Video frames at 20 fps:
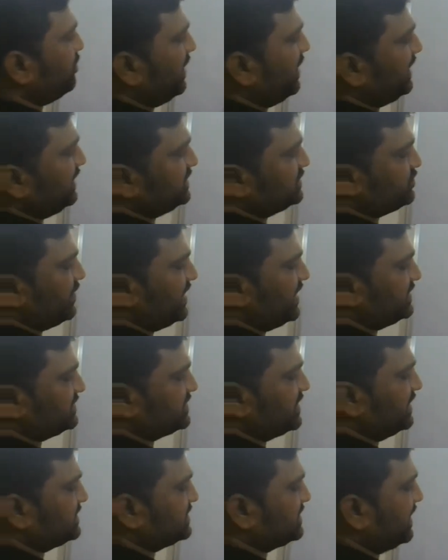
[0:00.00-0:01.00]
minus minus
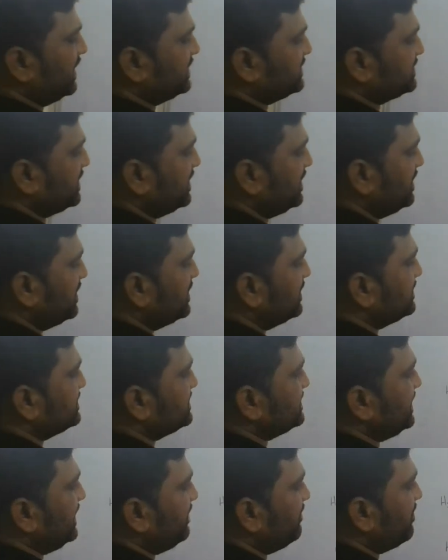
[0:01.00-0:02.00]
gets cancelled,
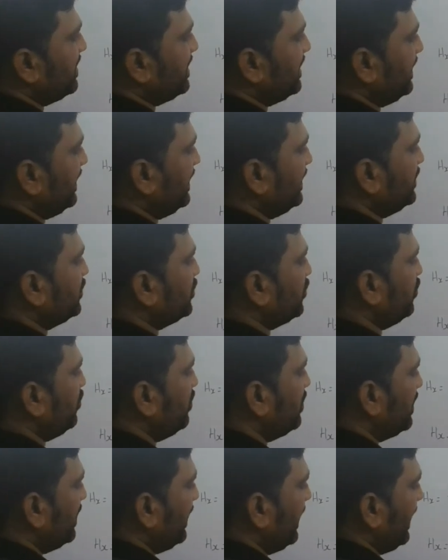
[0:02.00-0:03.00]
c1
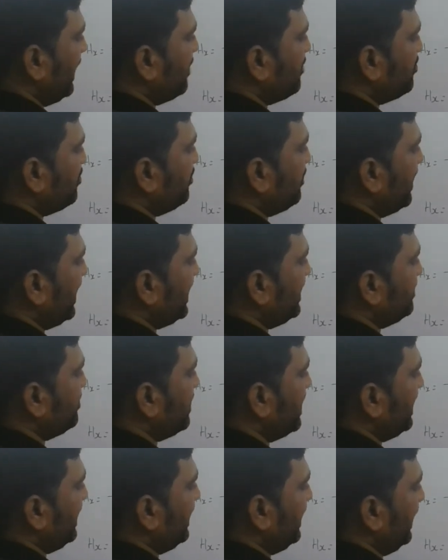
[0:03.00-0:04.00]
into m pi
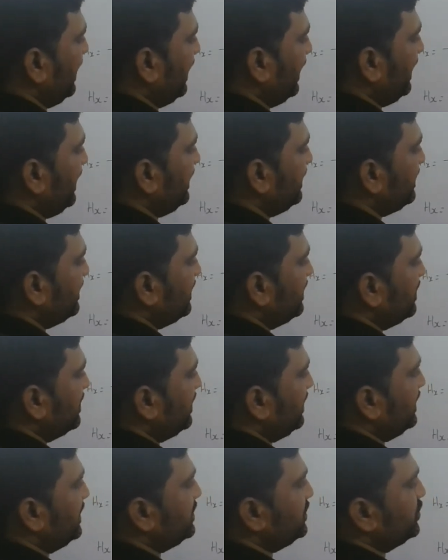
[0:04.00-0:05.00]
by a
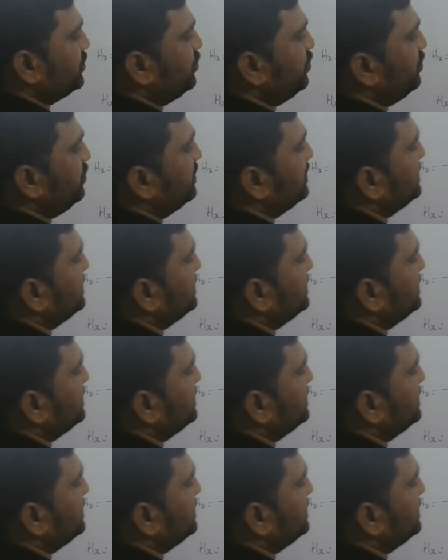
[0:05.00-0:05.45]
into